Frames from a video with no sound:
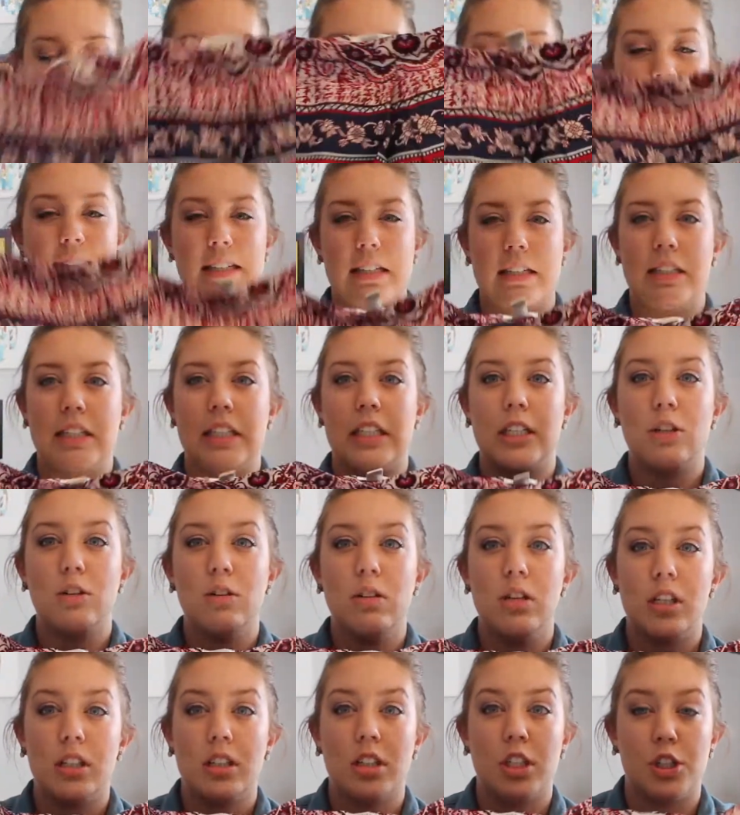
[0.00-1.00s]
It's a little
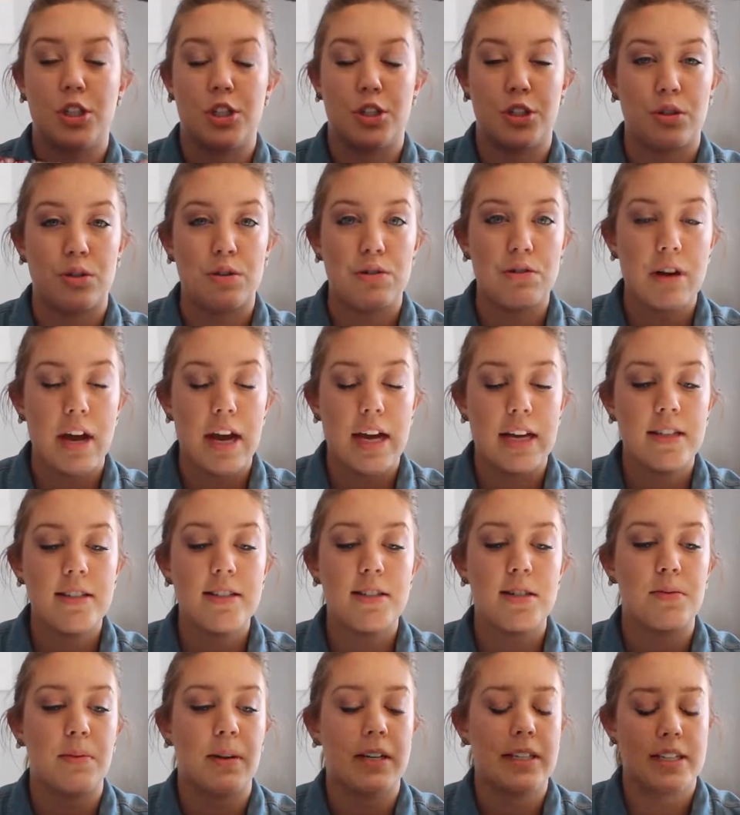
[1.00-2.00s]
on the shorter
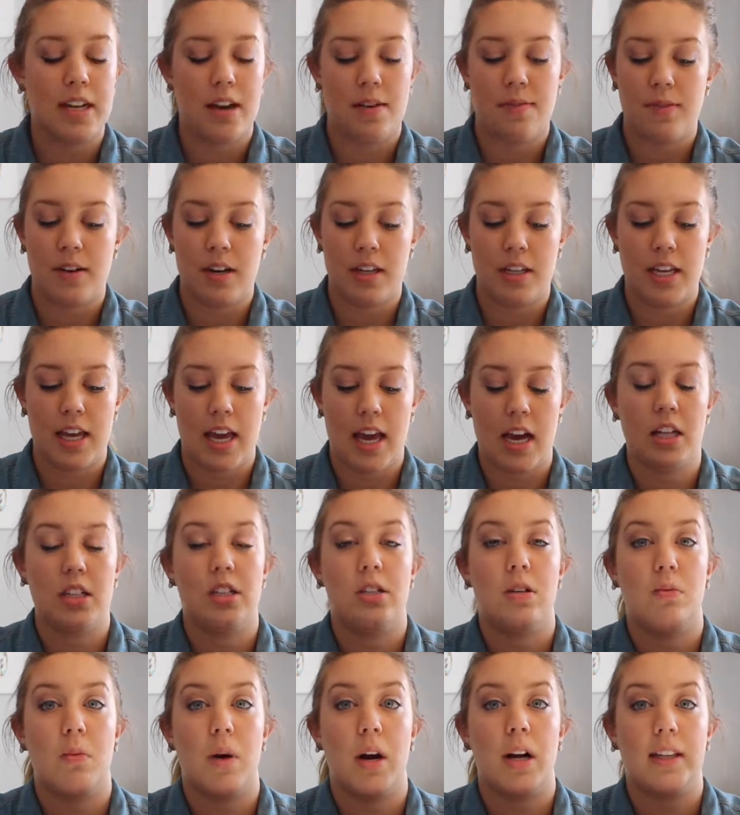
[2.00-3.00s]
end, so I definitely had
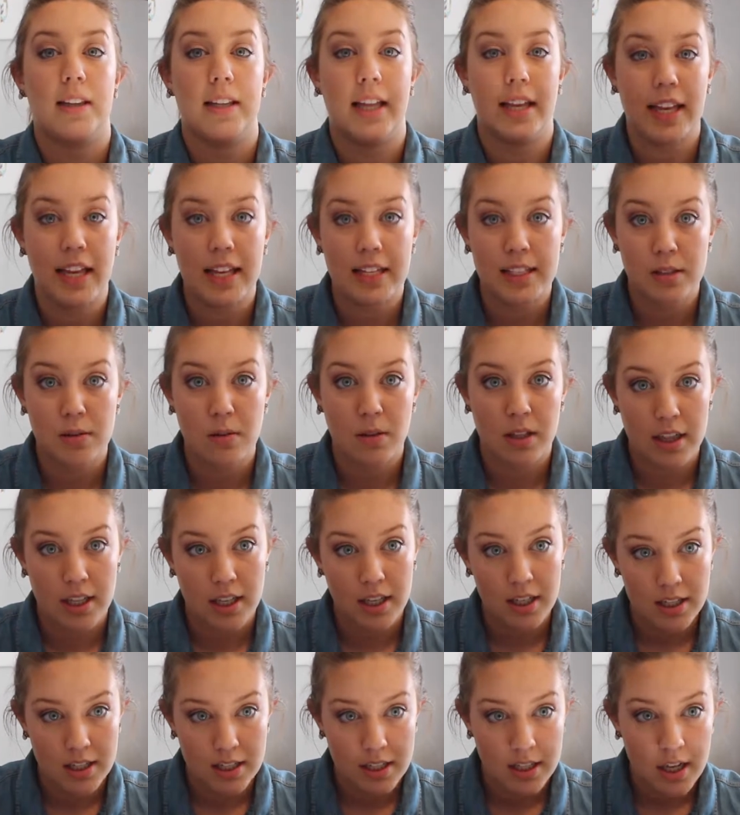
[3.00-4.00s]
to wear leggings with
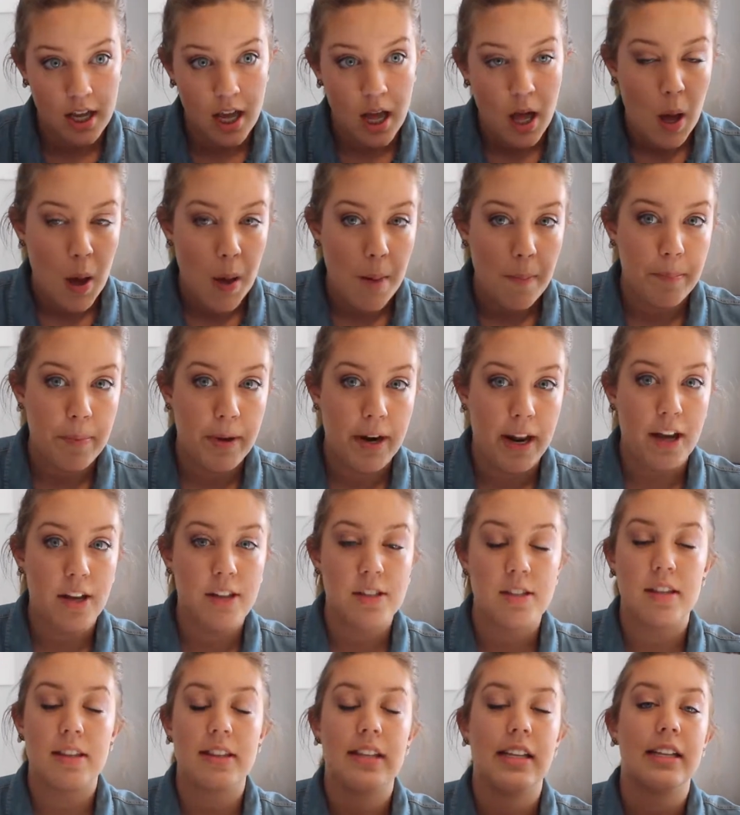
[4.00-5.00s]
it, but I
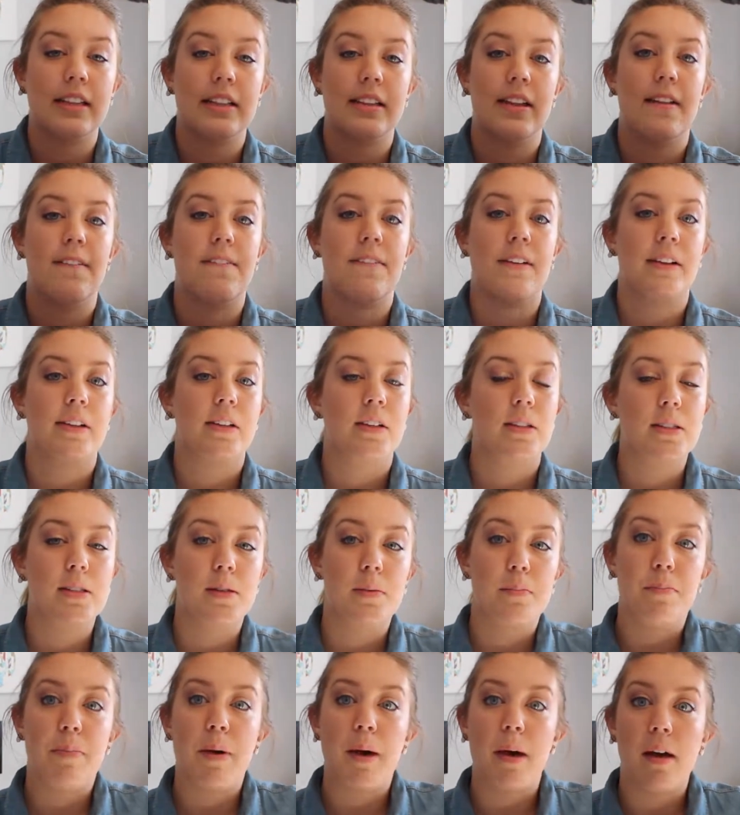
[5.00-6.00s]
also think that if I lose
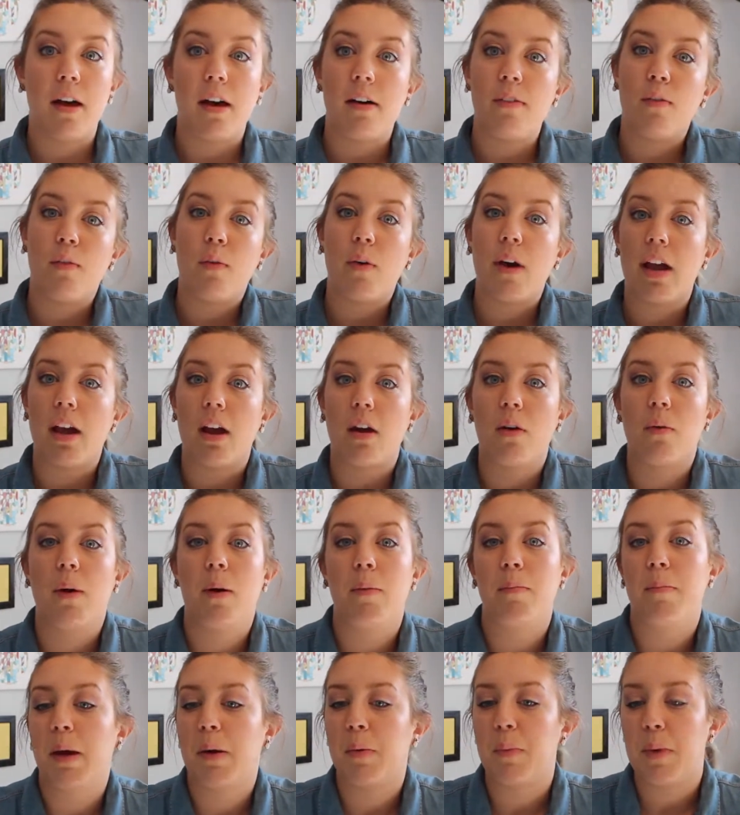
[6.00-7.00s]
a bit of weight
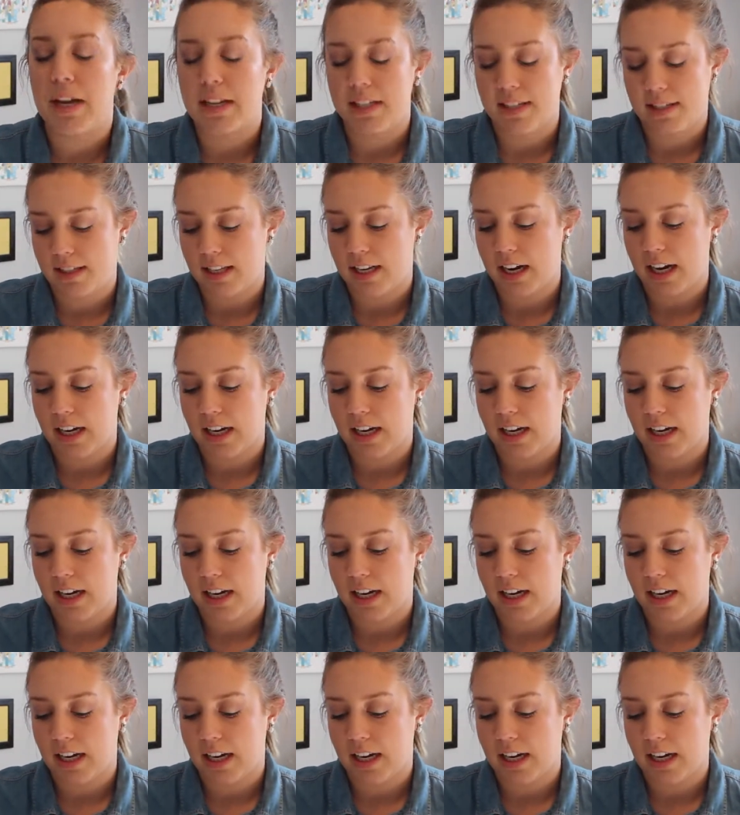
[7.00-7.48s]
around my waist that